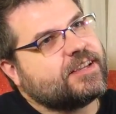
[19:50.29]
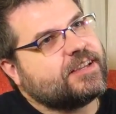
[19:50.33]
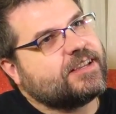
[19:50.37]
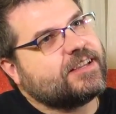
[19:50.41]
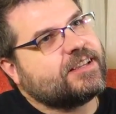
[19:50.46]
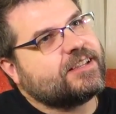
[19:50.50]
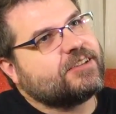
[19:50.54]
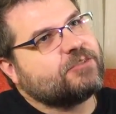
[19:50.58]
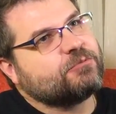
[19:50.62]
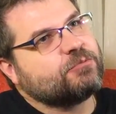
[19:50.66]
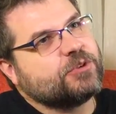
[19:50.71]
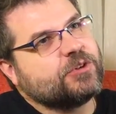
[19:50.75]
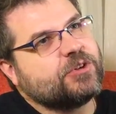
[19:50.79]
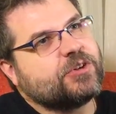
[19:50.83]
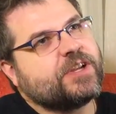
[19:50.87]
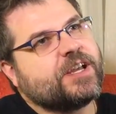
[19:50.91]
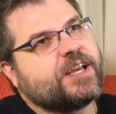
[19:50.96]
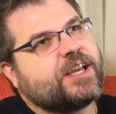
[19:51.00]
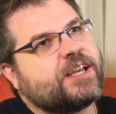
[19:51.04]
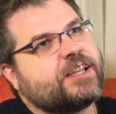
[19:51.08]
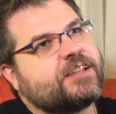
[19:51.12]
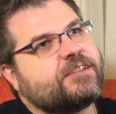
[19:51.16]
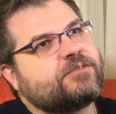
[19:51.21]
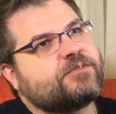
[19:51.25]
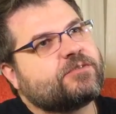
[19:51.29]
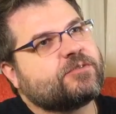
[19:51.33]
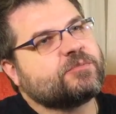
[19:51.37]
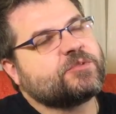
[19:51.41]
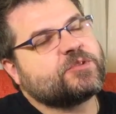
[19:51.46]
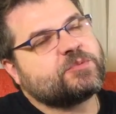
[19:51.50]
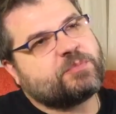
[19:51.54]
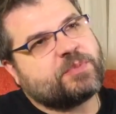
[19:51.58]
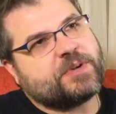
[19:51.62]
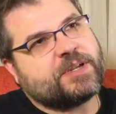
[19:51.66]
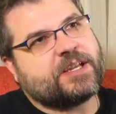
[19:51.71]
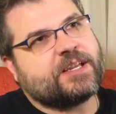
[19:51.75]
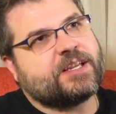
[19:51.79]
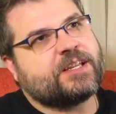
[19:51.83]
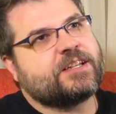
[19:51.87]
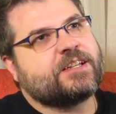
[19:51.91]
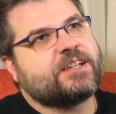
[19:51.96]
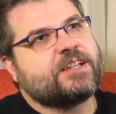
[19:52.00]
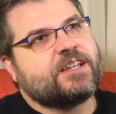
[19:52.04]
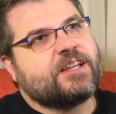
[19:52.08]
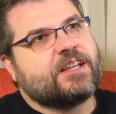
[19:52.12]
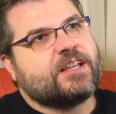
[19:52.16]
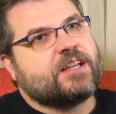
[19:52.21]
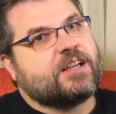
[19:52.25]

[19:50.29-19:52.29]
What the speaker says: And Real Head from Japan.